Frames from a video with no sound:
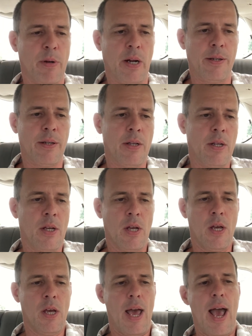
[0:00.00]
But
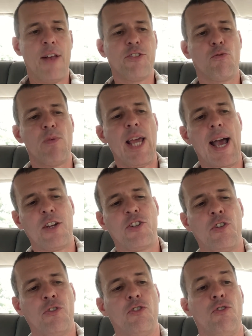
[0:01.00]
as a
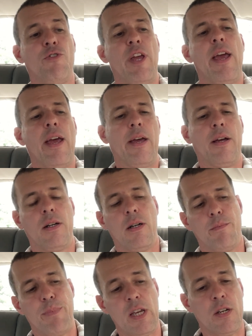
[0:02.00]
reaction to their
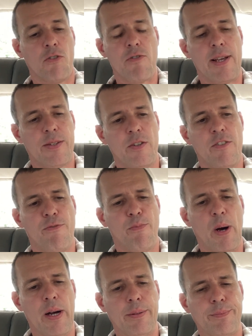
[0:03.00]
being aggressive,
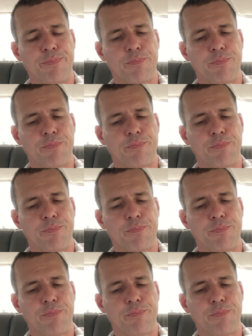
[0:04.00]
but